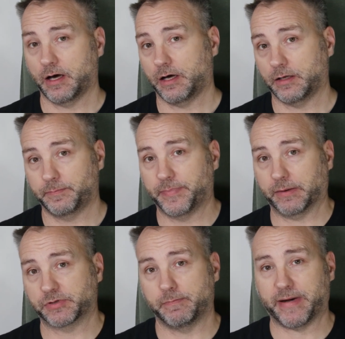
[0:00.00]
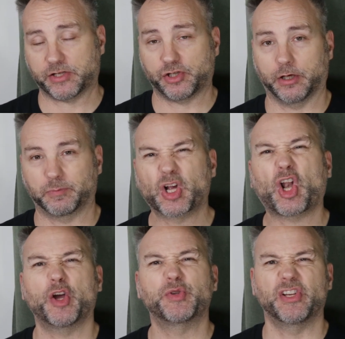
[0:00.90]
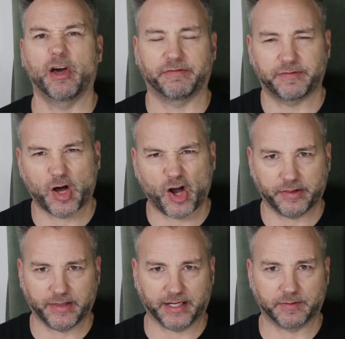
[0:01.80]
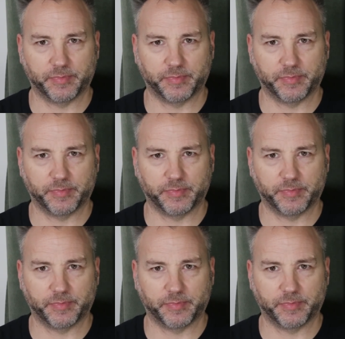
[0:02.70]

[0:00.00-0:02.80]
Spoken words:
I'll be able to match it up close enough, I think.